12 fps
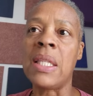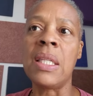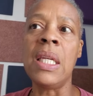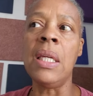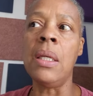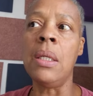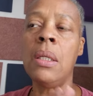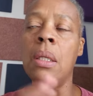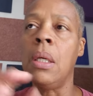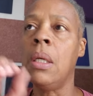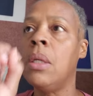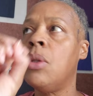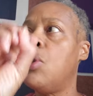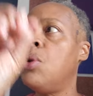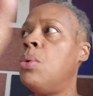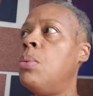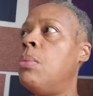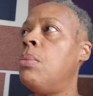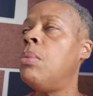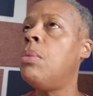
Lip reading: seen to,